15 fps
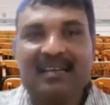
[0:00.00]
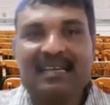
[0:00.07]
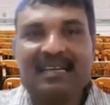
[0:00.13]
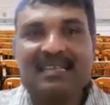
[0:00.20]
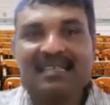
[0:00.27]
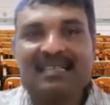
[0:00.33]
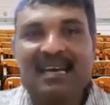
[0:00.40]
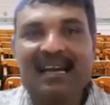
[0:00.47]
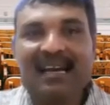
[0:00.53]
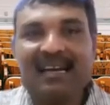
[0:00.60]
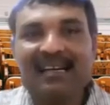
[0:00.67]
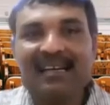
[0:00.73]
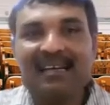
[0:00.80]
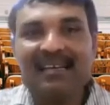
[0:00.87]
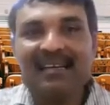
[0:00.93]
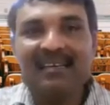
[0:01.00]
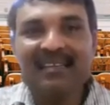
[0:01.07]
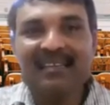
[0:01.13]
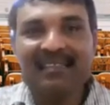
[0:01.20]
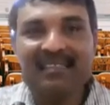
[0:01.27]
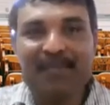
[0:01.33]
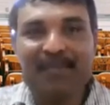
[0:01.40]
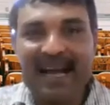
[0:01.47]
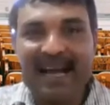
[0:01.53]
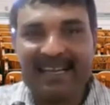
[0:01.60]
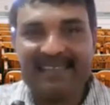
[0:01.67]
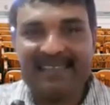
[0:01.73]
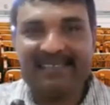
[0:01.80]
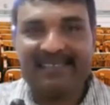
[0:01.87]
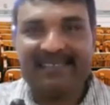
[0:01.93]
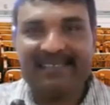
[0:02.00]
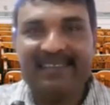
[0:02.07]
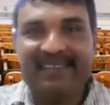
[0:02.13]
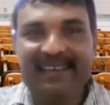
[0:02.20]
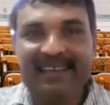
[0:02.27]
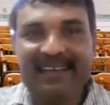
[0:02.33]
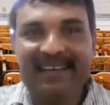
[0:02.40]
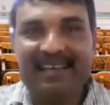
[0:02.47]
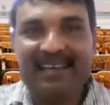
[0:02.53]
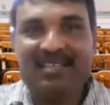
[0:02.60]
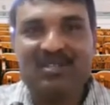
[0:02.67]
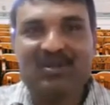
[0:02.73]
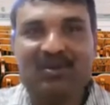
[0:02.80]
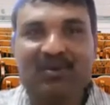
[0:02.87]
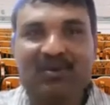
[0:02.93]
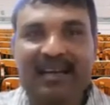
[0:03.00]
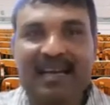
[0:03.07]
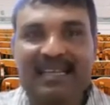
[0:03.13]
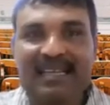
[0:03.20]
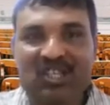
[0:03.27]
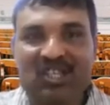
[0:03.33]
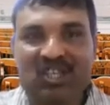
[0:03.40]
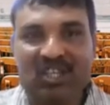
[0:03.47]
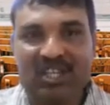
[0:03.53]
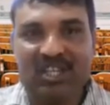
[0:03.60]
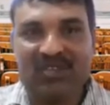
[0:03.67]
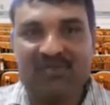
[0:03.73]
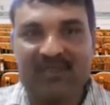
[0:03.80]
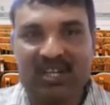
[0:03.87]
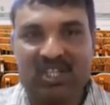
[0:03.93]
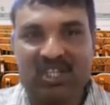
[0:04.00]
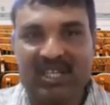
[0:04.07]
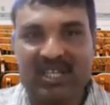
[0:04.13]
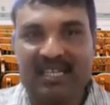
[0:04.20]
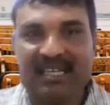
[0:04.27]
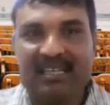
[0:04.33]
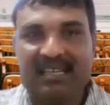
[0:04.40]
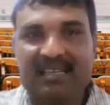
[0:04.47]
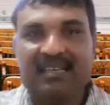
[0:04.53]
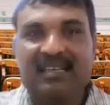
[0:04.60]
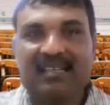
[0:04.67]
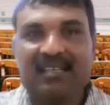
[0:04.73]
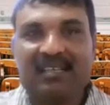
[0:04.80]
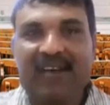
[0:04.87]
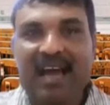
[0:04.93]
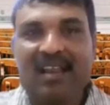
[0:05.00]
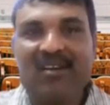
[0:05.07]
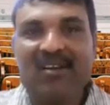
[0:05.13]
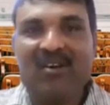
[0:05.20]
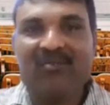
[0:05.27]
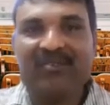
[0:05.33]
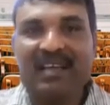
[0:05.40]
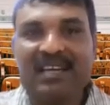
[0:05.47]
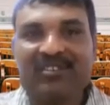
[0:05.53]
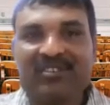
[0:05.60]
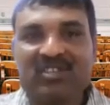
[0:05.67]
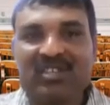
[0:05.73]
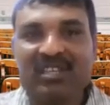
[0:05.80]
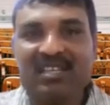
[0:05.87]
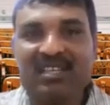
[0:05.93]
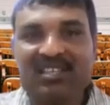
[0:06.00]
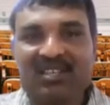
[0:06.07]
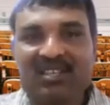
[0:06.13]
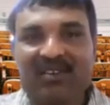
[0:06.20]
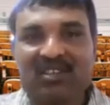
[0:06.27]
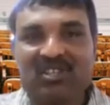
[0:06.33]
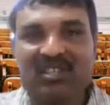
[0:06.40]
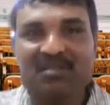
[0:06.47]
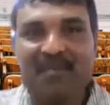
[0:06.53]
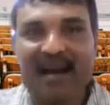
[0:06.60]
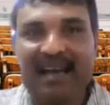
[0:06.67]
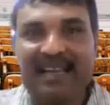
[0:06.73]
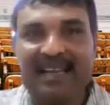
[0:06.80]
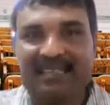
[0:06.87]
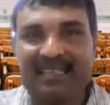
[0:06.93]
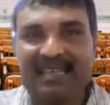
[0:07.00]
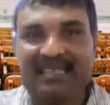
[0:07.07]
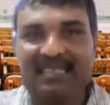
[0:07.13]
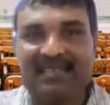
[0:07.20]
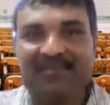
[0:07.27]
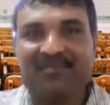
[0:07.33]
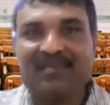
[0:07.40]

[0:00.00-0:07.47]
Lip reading: Inside this bracket, e raised to greatest integer function. The value of greatest integer function is minus x